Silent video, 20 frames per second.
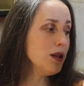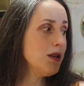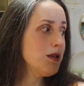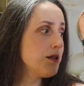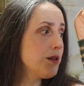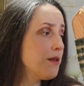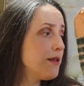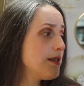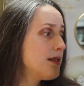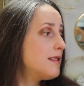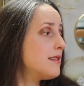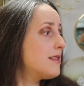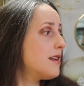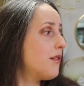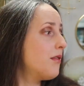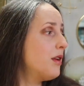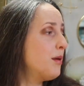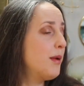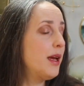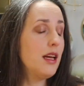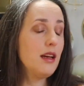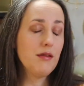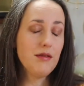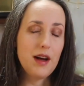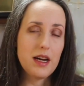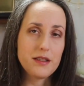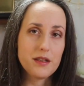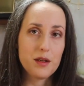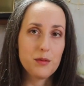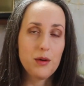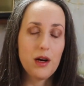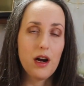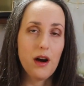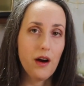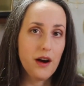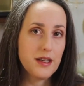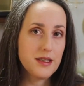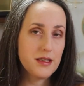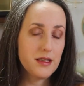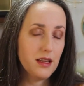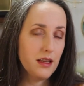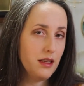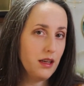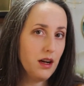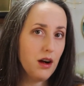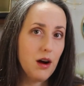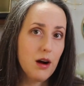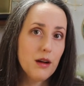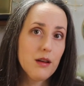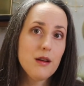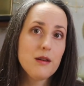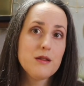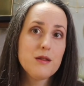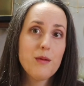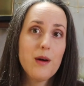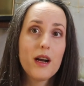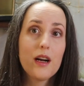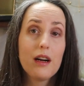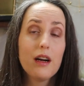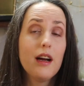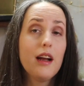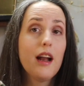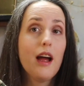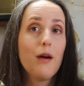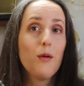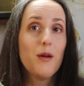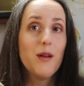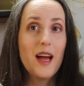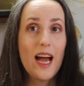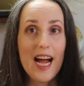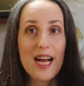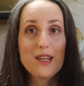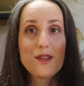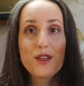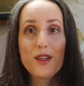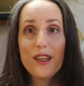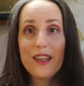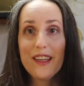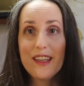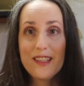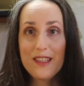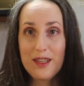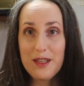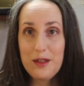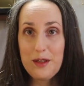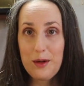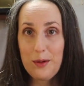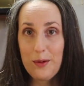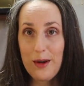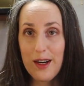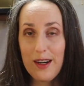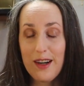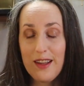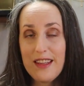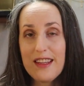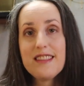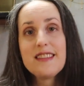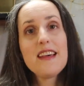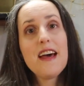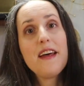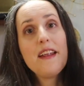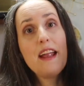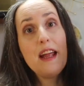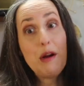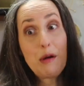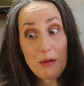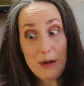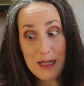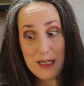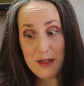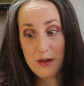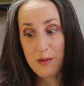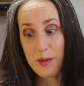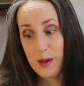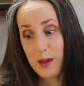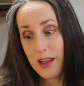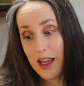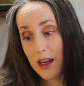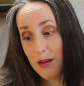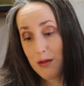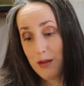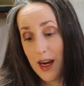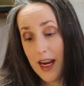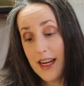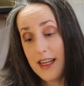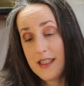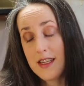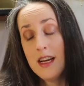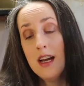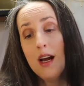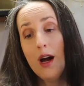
So this is definitely making faster progress than the Harlow sweater, and I will actually continue to work on this at a reasonable rate,